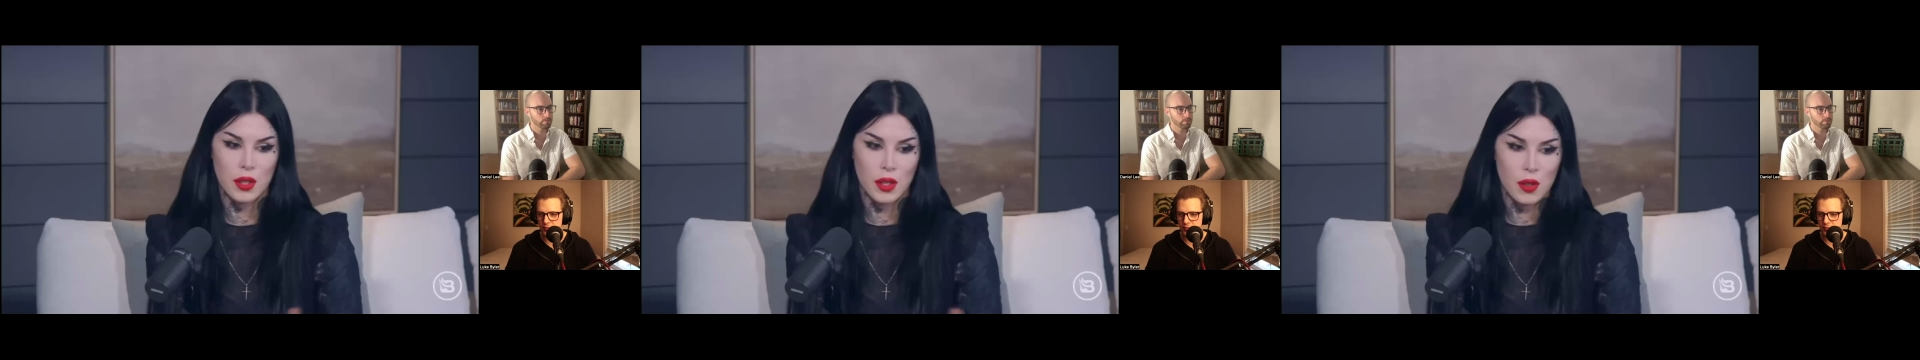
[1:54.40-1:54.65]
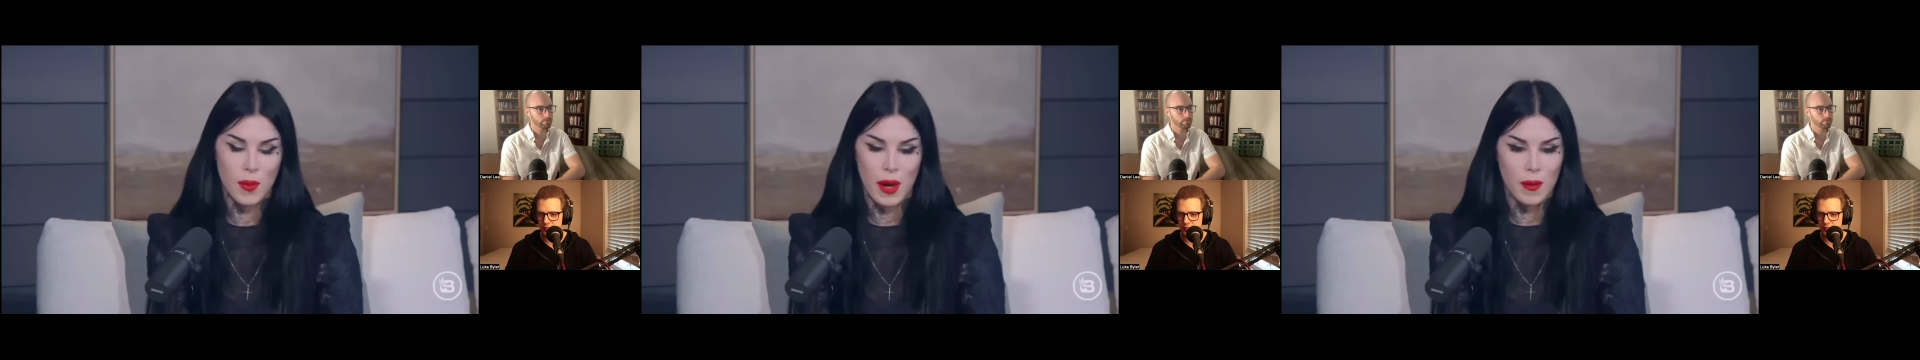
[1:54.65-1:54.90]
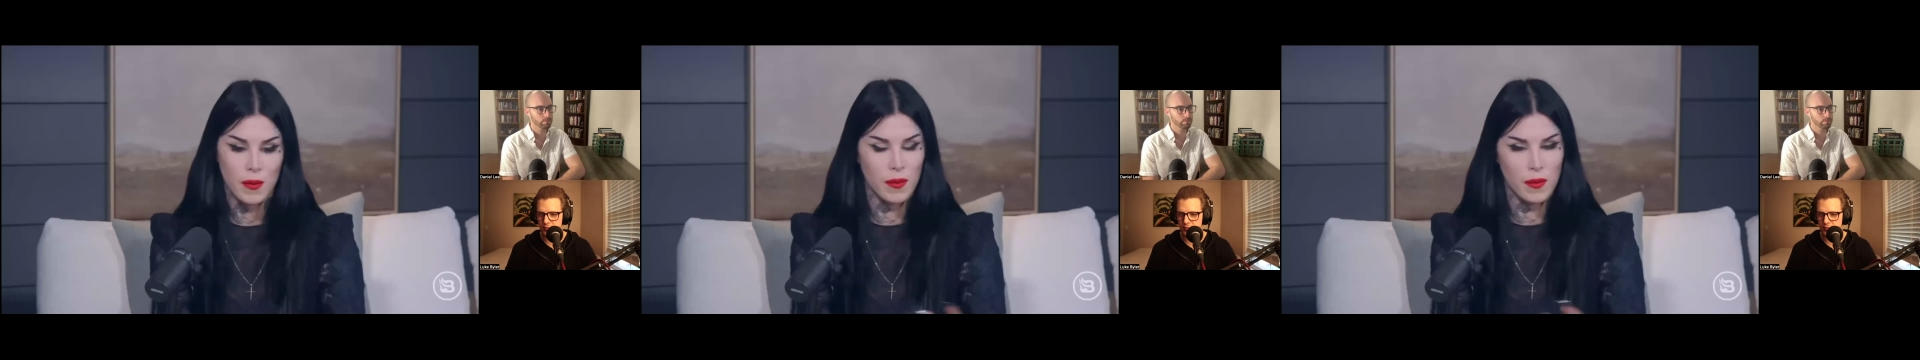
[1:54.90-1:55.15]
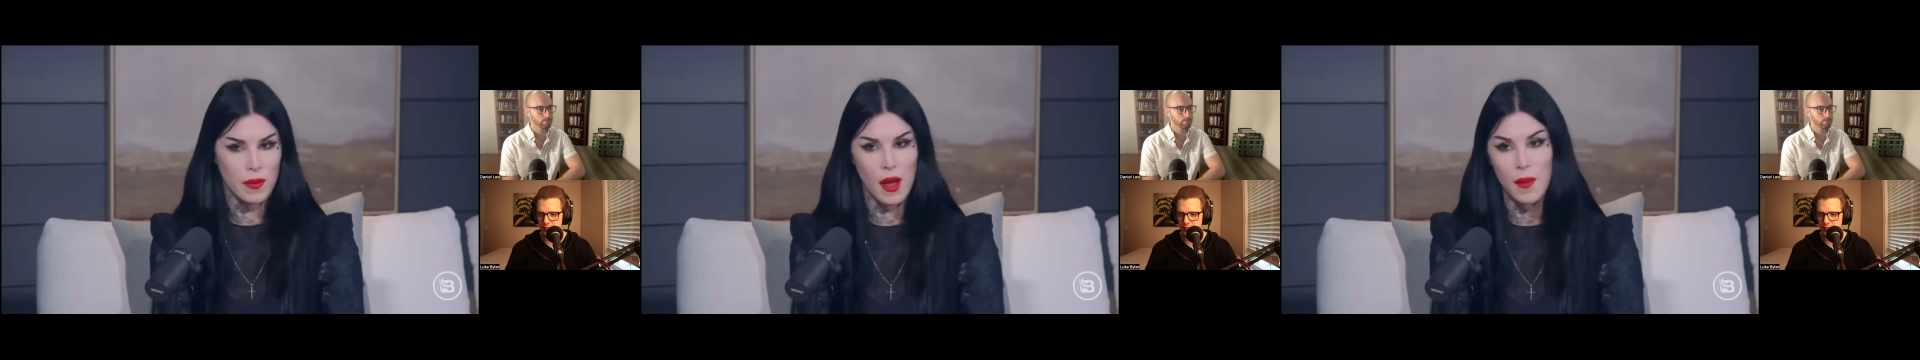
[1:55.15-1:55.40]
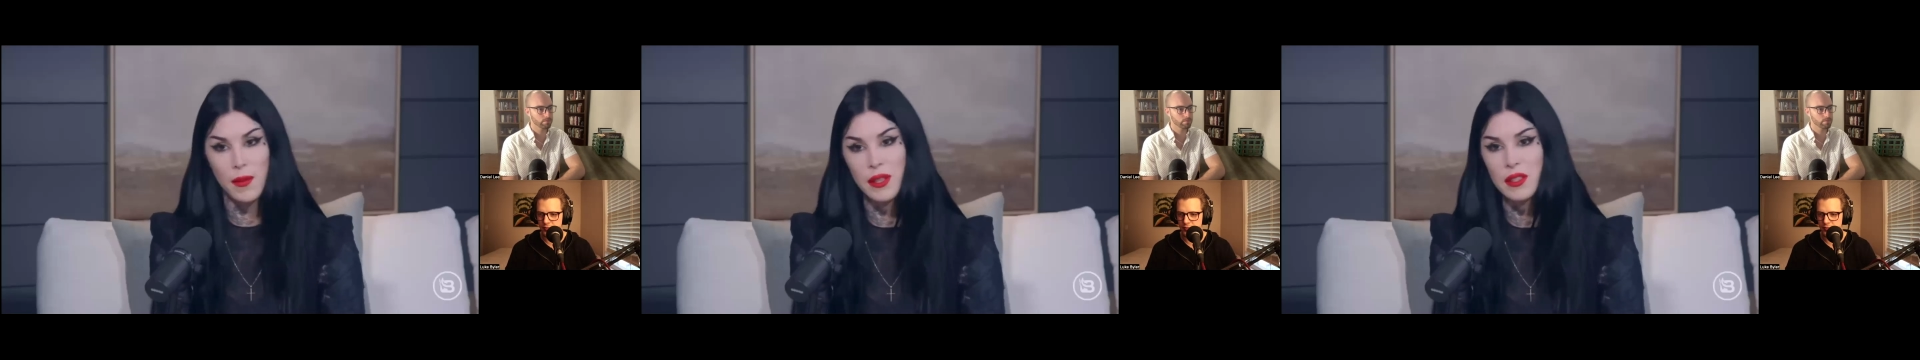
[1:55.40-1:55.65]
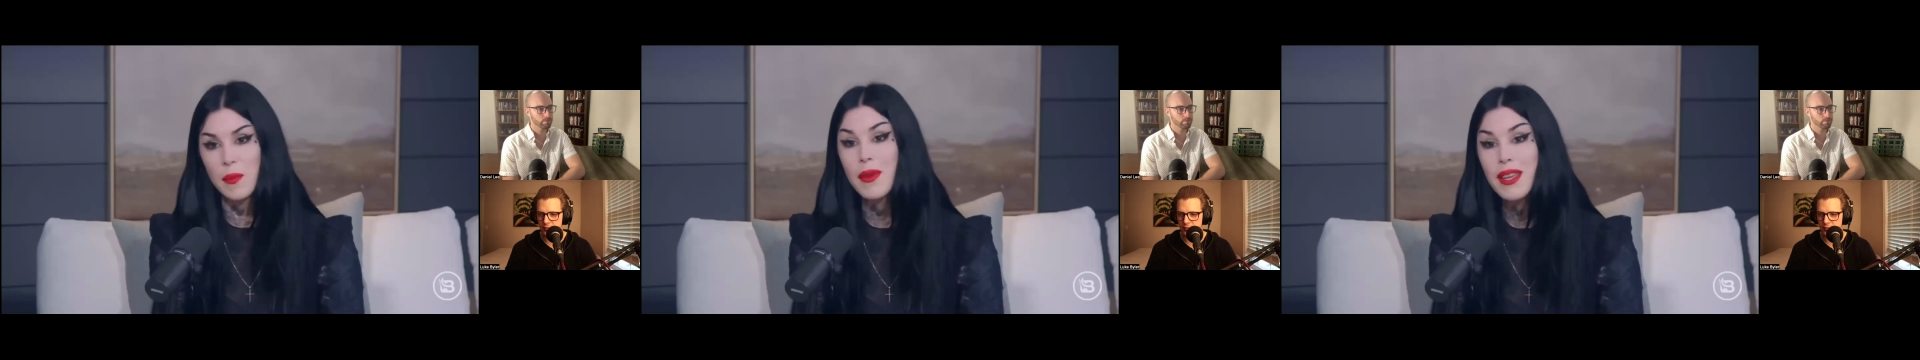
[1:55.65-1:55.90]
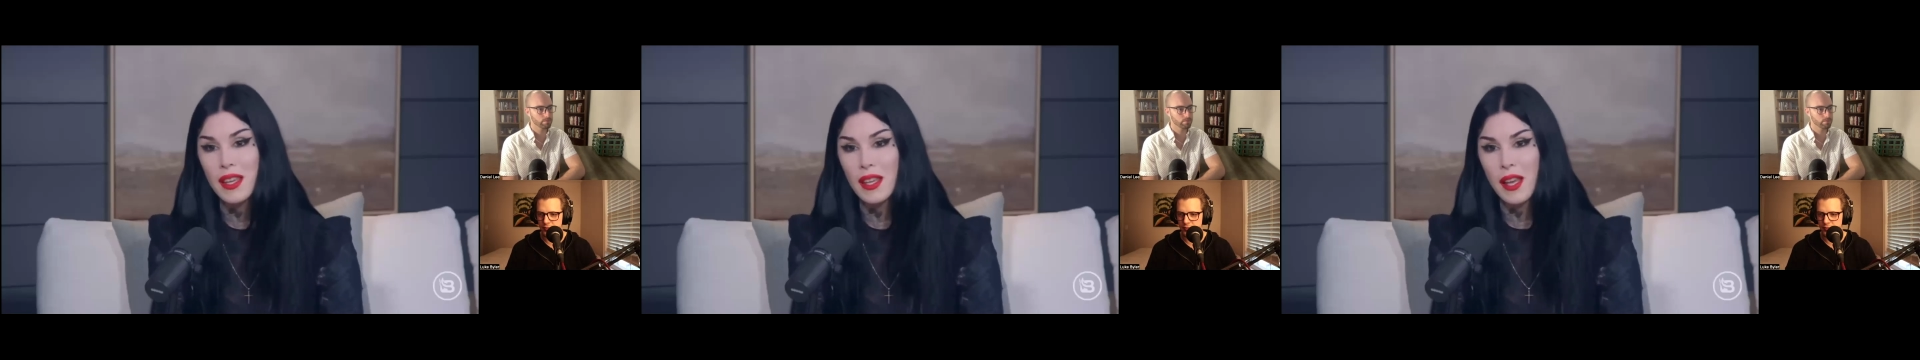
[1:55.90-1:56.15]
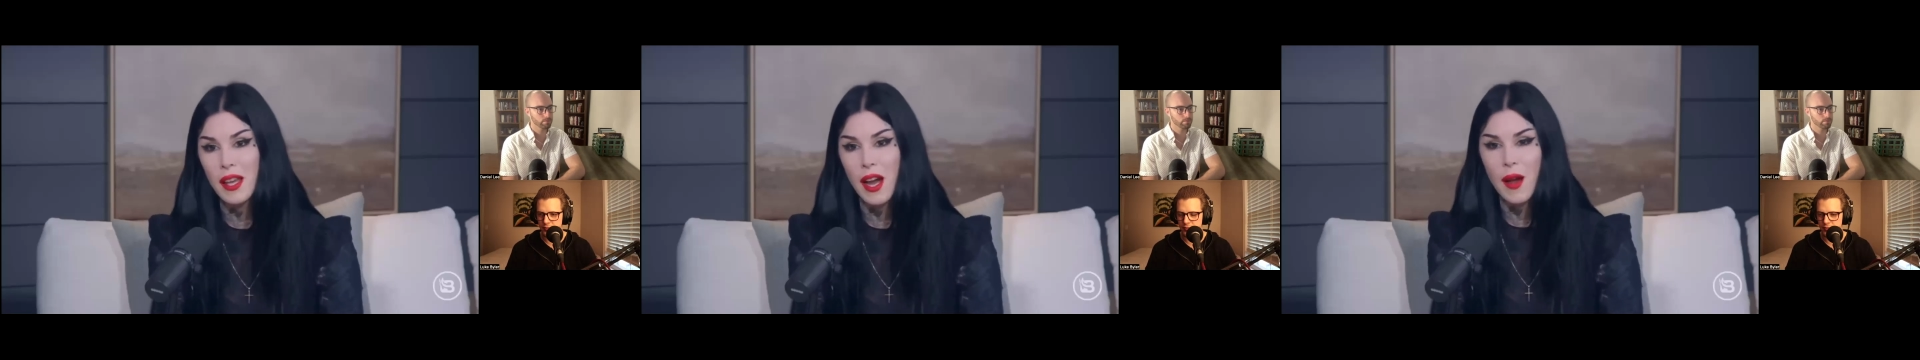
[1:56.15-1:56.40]
to you might not be to
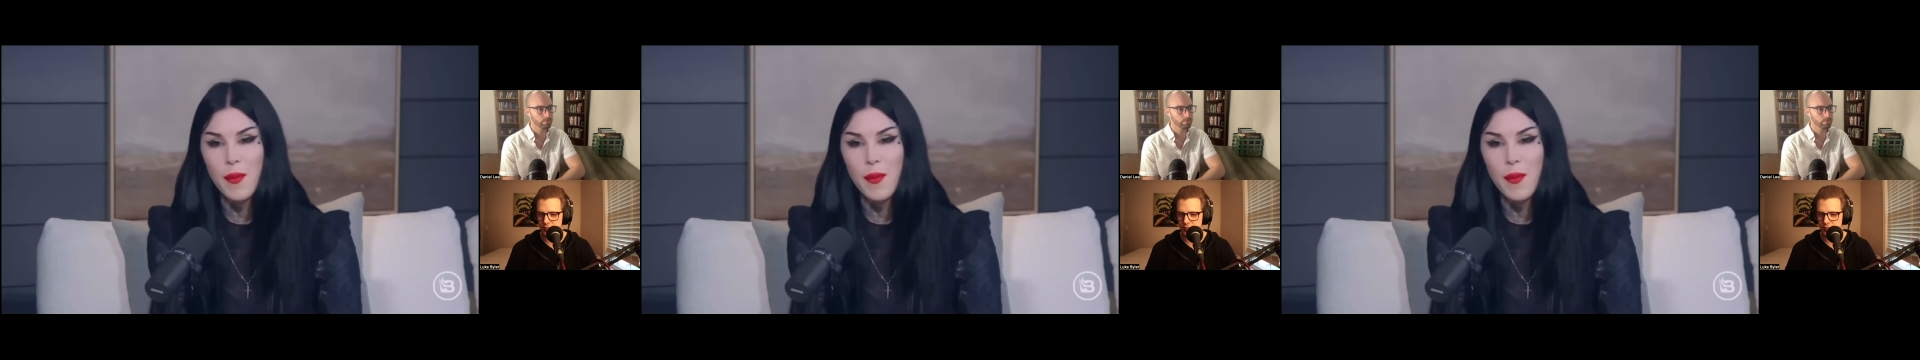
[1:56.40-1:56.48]
me. Like yeah.